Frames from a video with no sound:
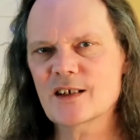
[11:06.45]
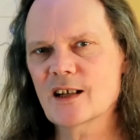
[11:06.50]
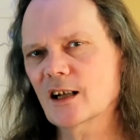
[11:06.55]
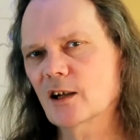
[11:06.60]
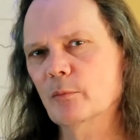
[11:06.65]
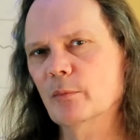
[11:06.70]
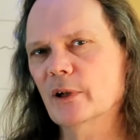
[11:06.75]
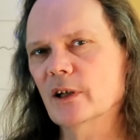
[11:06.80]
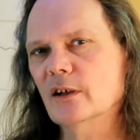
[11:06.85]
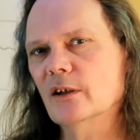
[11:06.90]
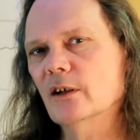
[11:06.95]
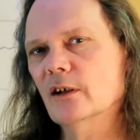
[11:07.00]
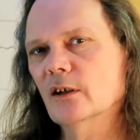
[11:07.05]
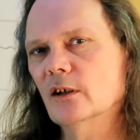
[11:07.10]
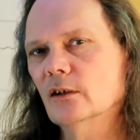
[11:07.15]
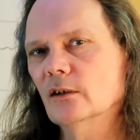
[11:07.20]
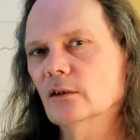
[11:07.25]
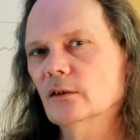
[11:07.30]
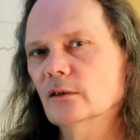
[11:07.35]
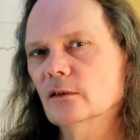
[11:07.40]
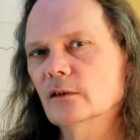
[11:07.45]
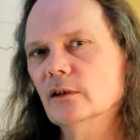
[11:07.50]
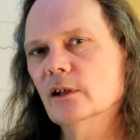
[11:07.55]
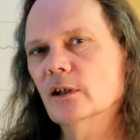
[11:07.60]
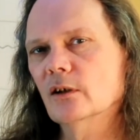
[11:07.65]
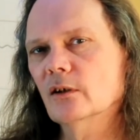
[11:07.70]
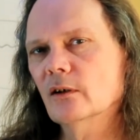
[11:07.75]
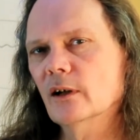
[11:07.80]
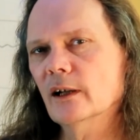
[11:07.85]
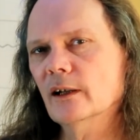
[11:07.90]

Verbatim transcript: not a big deal you know,